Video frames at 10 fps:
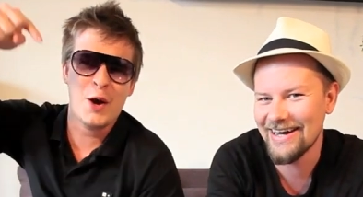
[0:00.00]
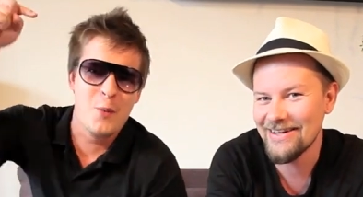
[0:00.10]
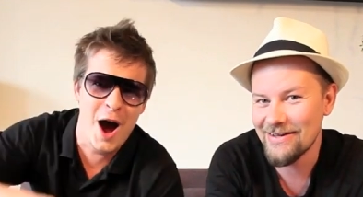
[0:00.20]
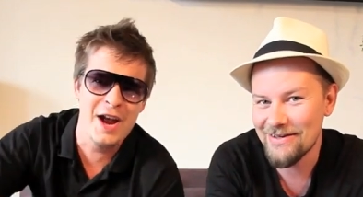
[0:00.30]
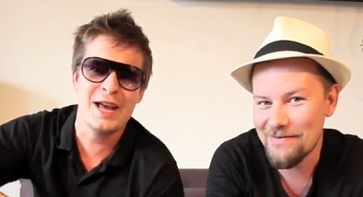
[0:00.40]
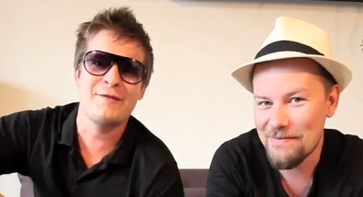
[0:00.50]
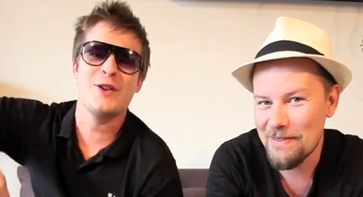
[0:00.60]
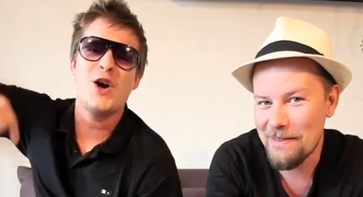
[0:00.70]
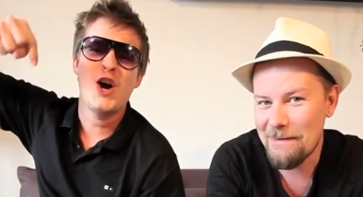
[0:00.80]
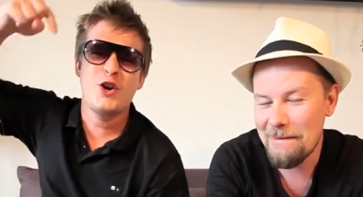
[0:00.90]
Speaker 1: the wine
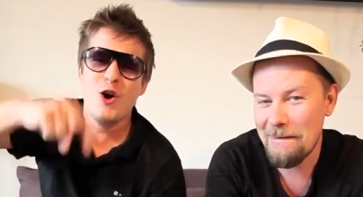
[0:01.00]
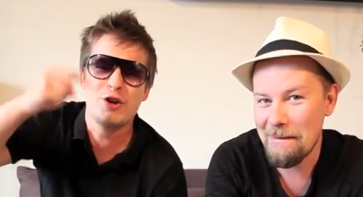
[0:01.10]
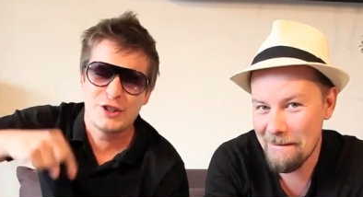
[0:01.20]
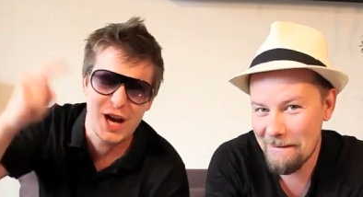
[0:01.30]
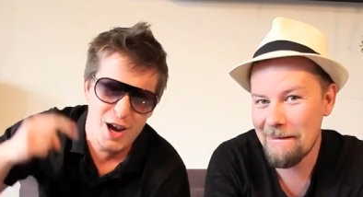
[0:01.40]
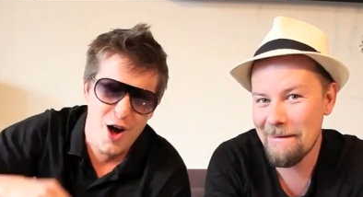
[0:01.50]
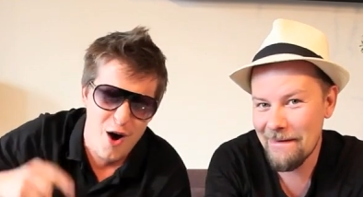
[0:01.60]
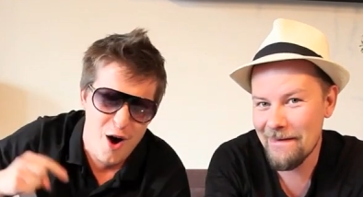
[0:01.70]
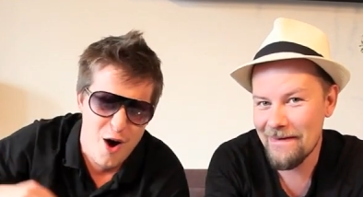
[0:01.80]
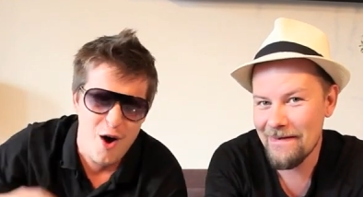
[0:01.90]
devil,
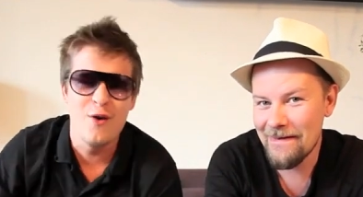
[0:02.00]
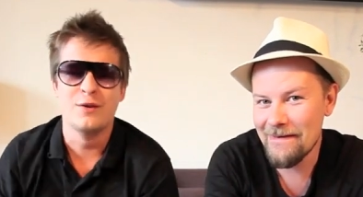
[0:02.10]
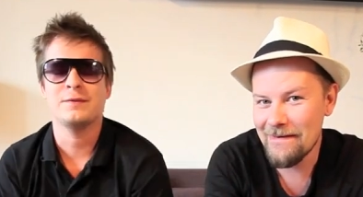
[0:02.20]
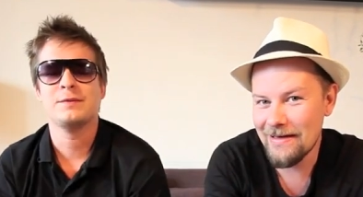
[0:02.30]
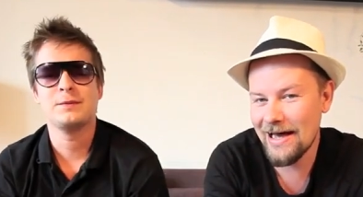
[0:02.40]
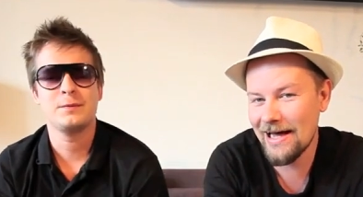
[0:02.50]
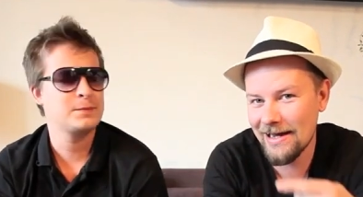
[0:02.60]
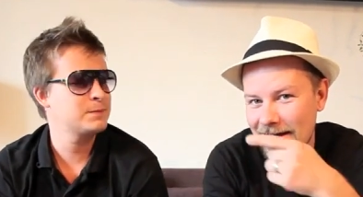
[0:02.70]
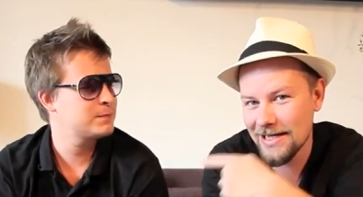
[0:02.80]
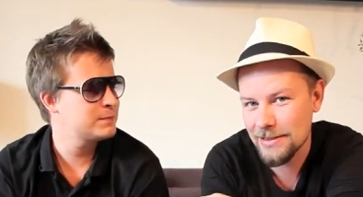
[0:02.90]
Koskelo!
Speaker 2: And
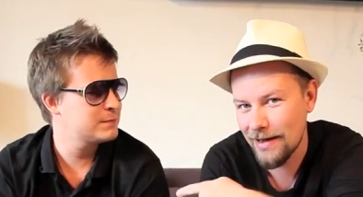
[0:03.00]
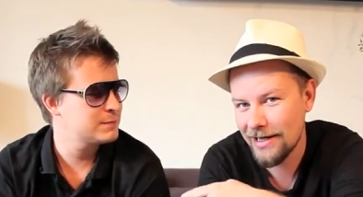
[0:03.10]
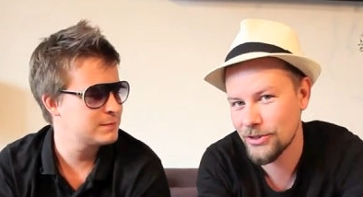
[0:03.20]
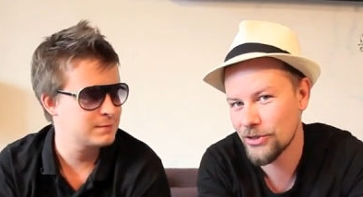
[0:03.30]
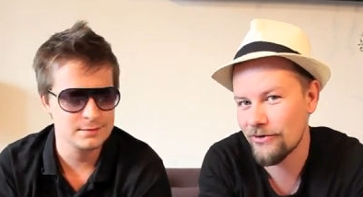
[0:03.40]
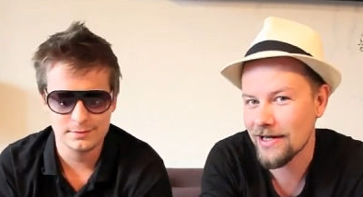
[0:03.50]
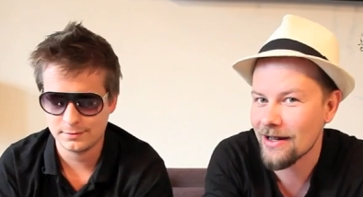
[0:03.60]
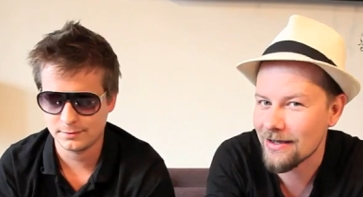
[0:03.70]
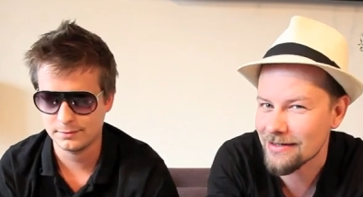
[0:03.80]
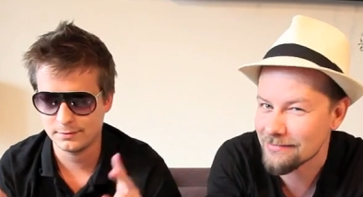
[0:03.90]
his manager,
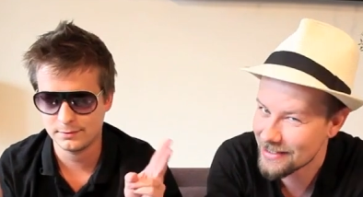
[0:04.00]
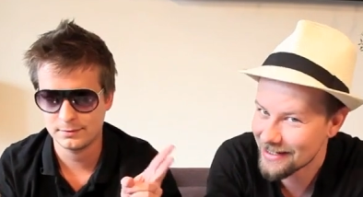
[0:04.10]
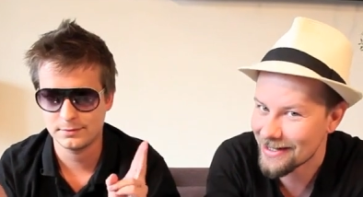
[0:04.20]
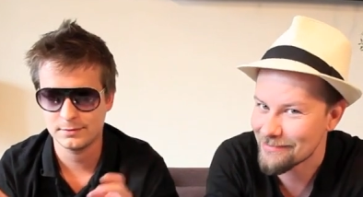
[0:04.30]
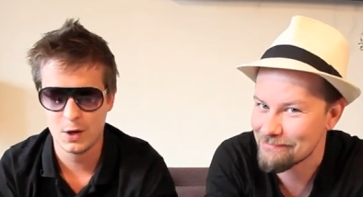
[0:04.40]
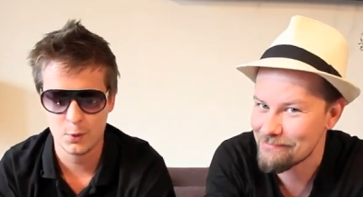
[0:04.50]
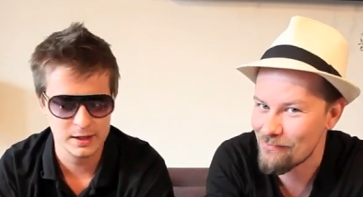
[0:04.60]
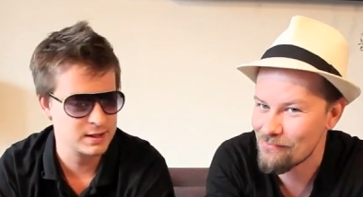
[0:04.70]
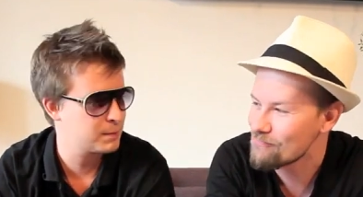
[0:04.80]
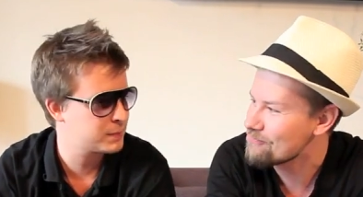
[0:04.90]
Ilkka Siren.
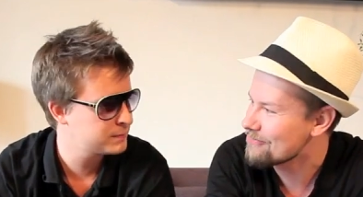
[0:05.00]
What's up?